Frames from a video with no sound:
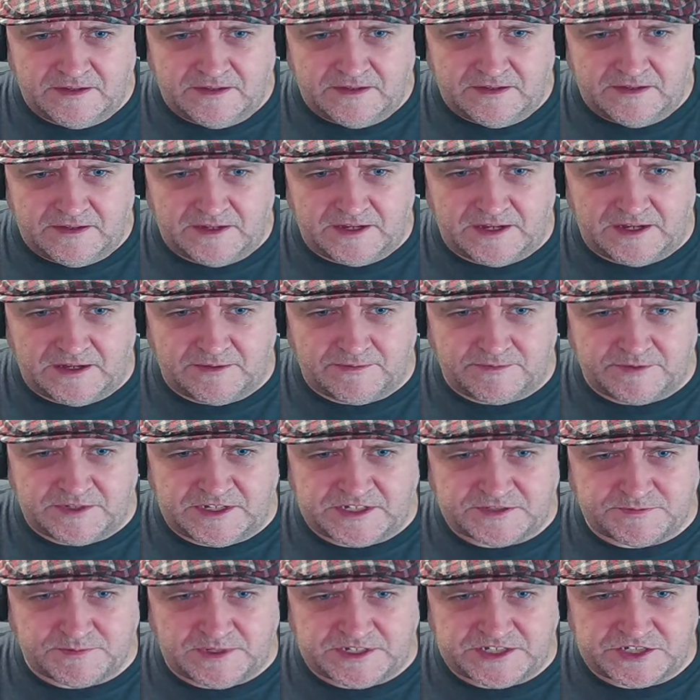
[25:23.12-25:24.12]
And
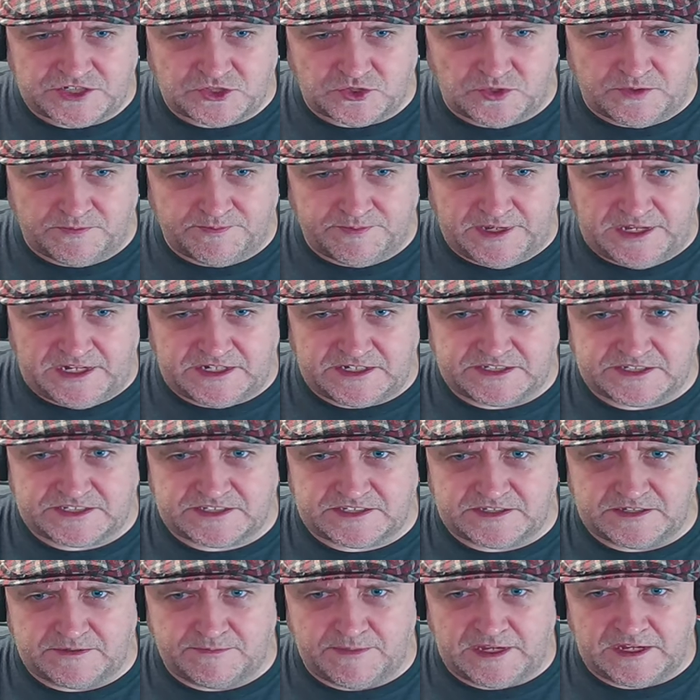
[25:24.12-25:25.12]
there's my storm baits,
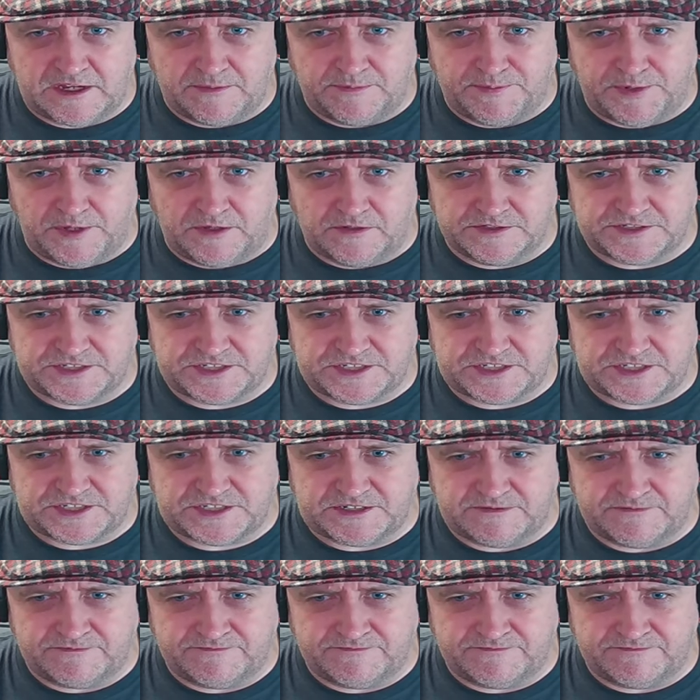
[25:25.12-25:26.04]
the mega pulse.